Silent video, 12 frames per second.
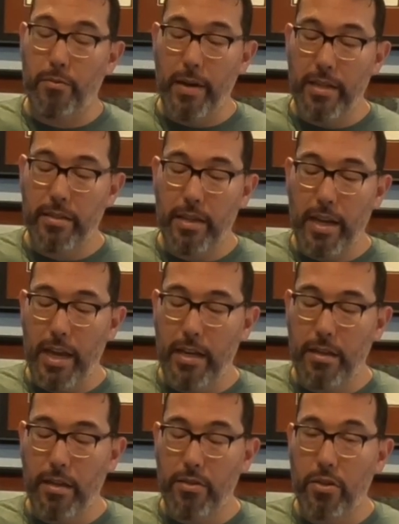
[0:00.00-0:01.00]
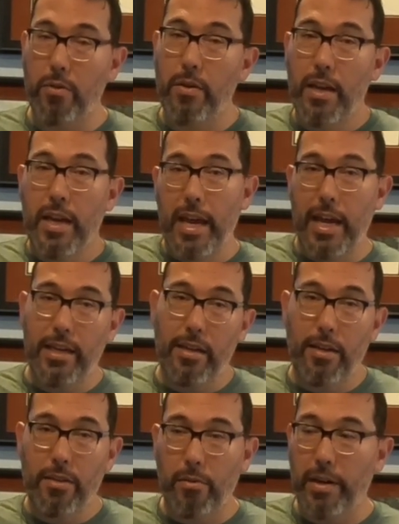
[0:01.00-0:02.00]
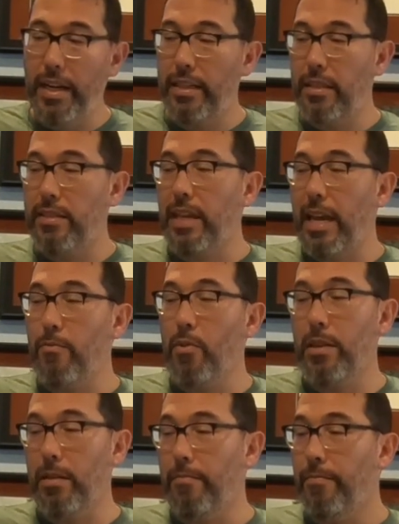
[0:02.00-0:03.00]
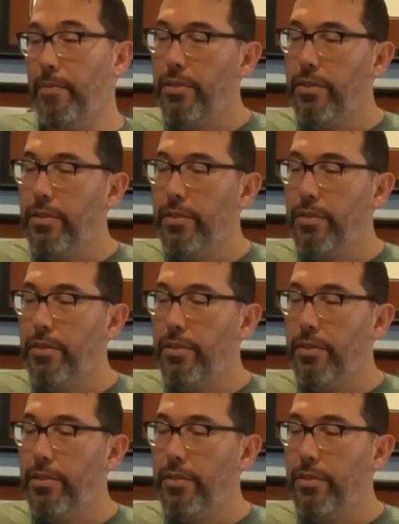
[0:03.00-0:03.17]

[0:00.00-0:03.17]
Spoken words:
Rest, and 2, and 3. It's the same rhythm.